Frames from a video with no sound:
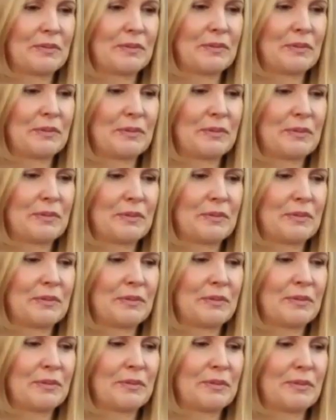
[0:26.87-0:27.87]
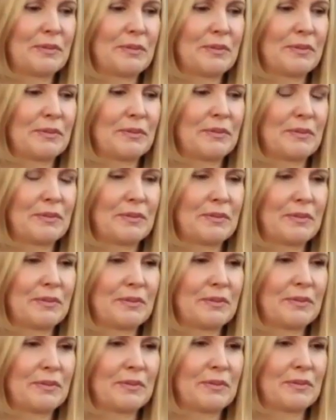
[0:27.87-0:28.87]

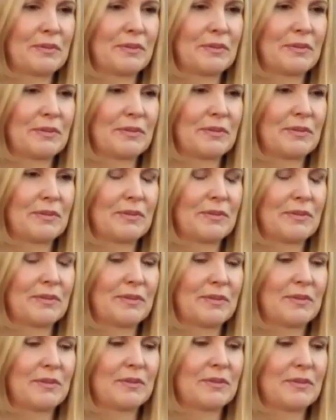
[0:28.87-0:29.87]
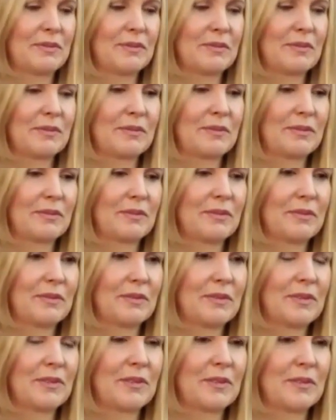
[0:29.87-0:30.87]

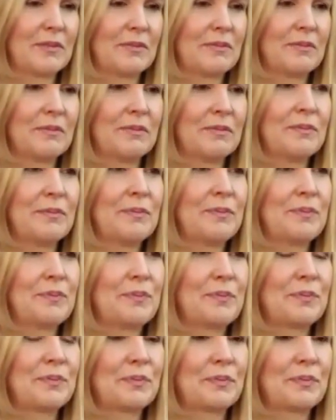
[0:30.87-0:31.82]
The person shown says nothing.